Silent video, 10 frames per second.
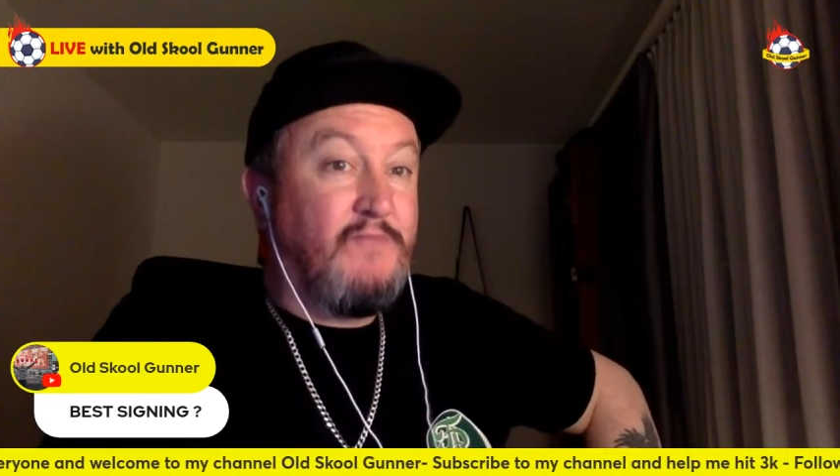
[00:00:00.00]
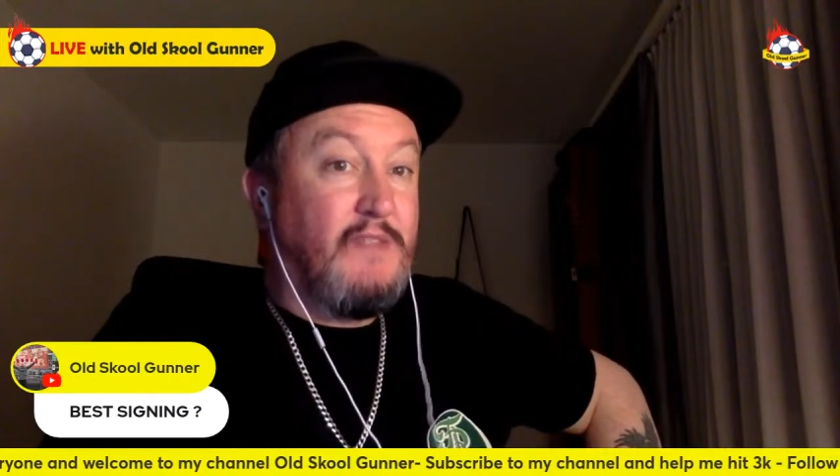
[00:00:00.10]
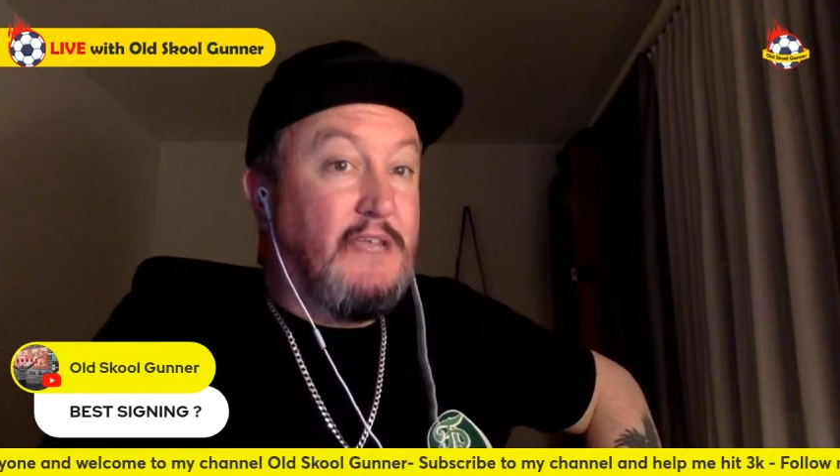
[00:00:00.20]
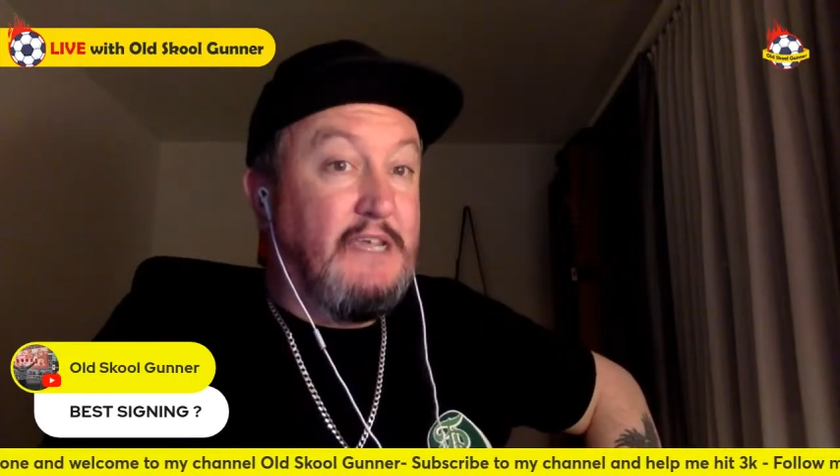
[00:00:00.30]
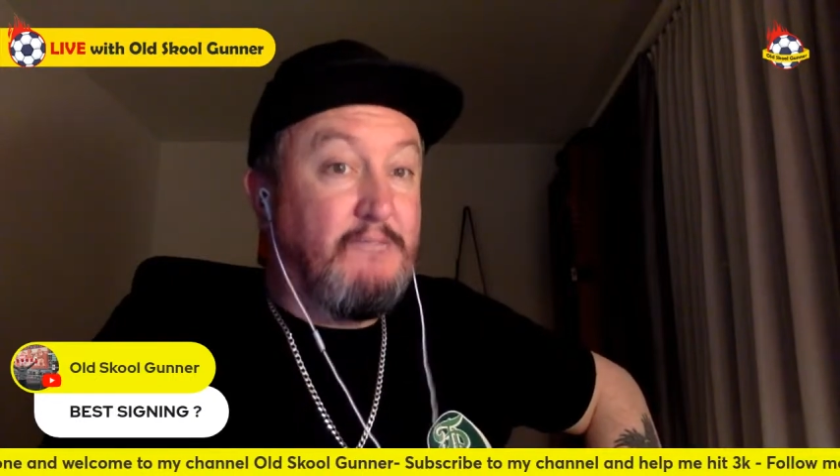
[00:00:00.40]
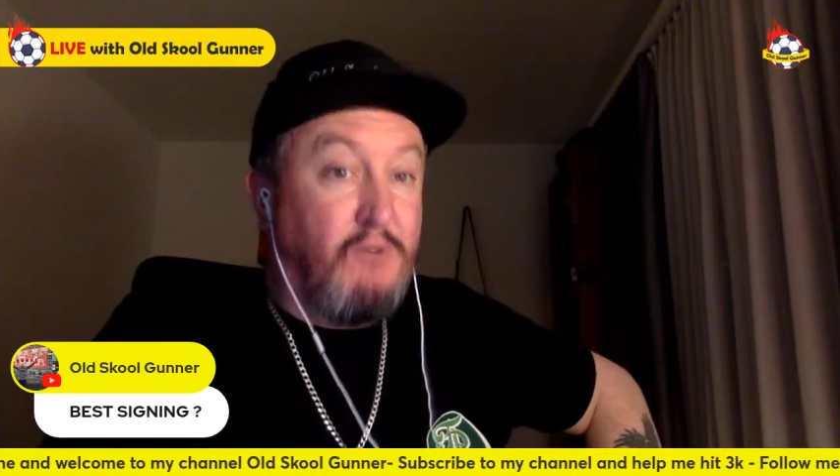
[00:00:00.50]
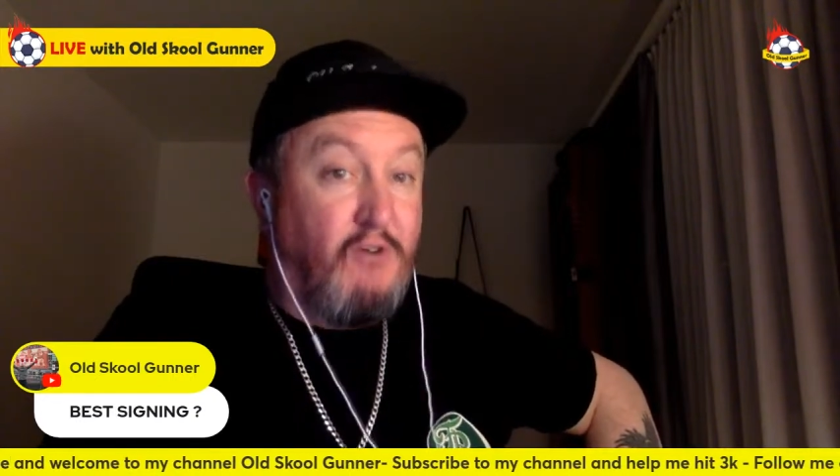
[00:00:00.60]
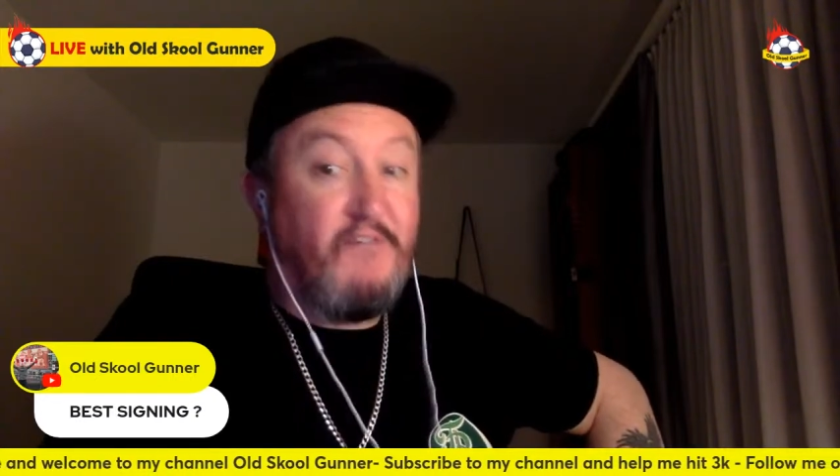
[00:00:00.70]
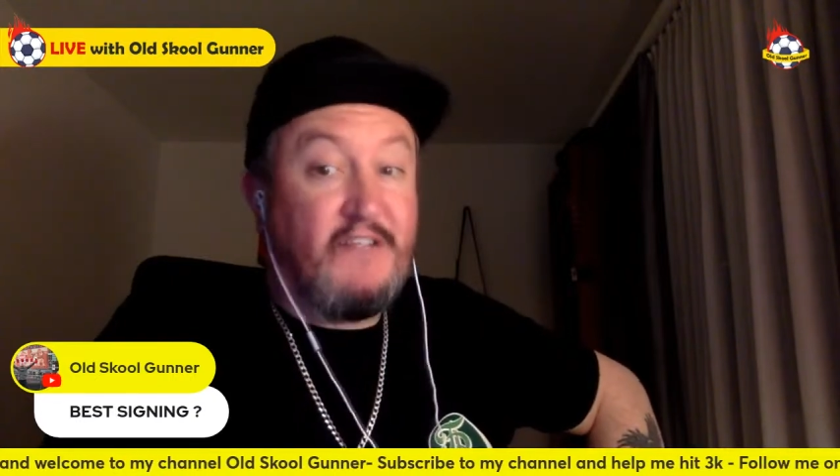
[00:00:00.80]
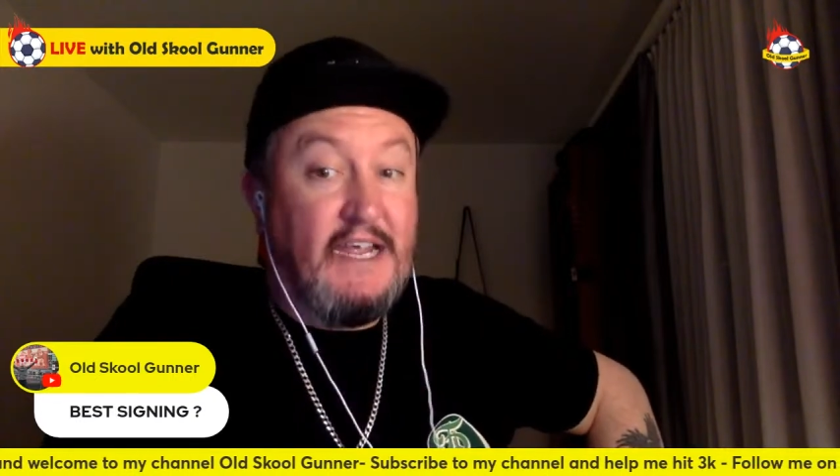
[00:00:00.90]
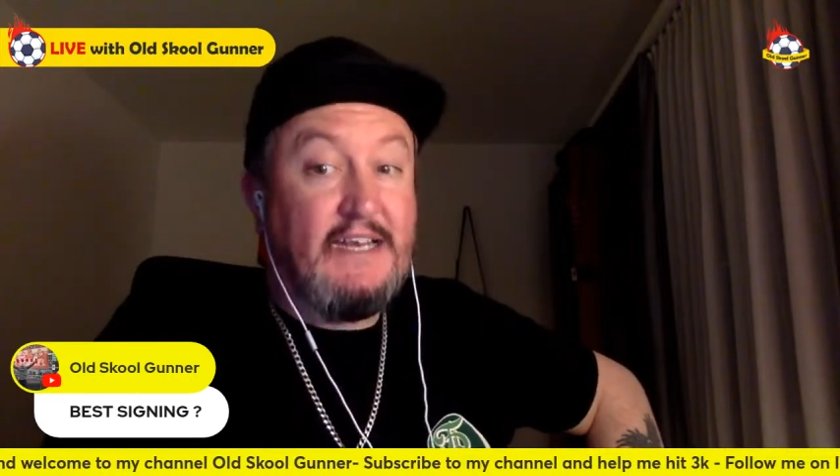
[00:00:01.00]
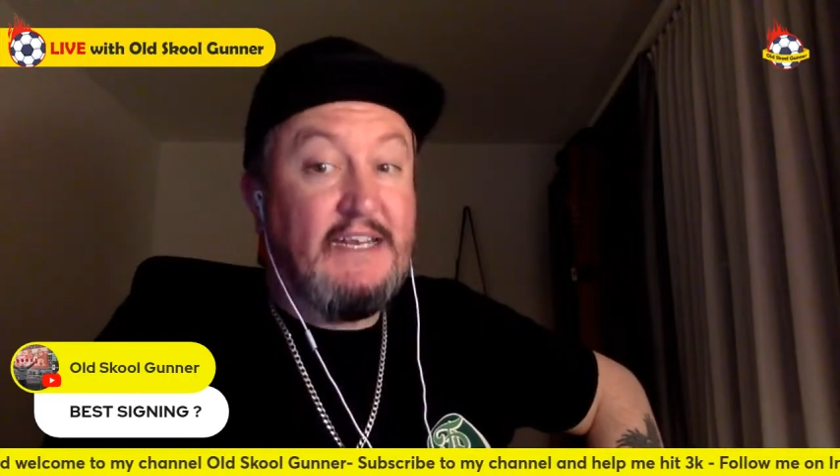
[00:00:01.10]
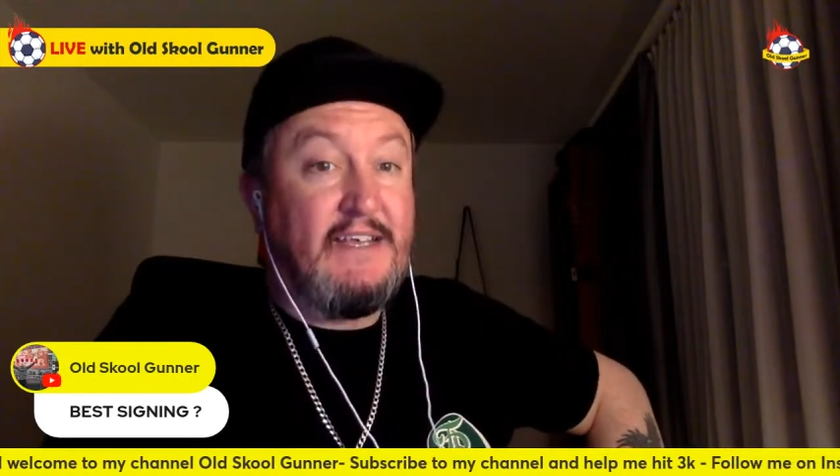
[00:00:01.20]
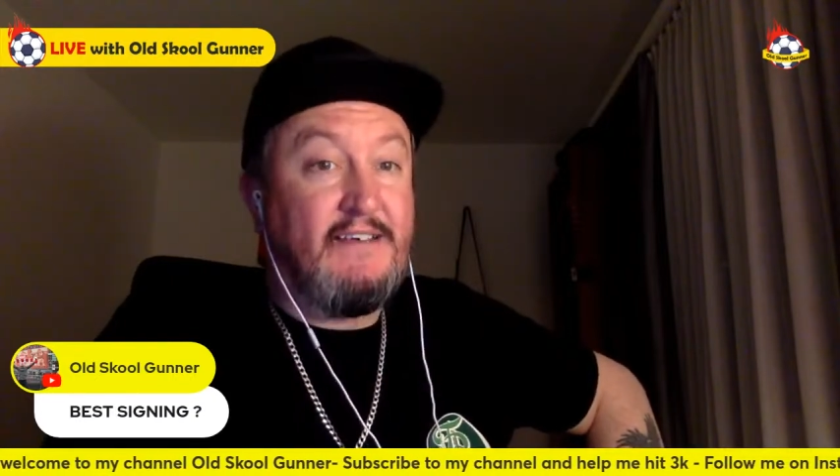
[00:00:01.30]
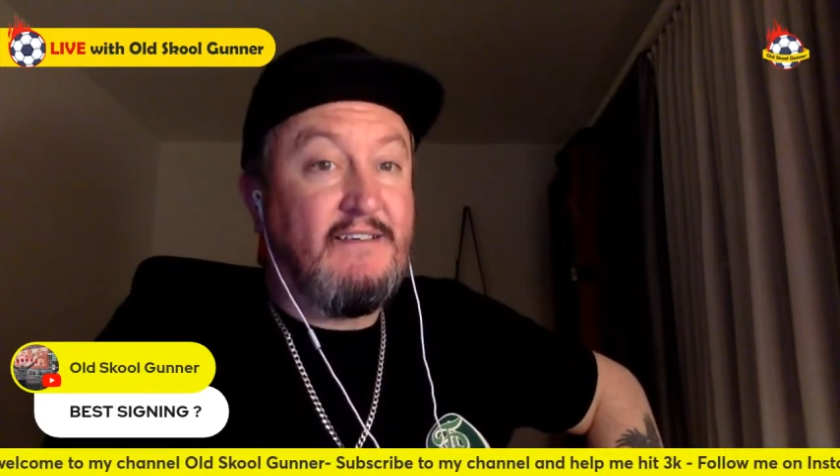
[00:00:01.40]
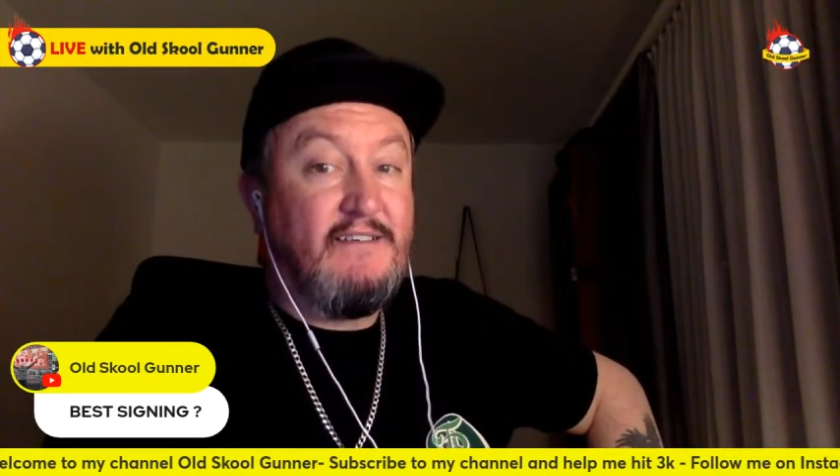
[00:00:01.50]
He had perfect technique,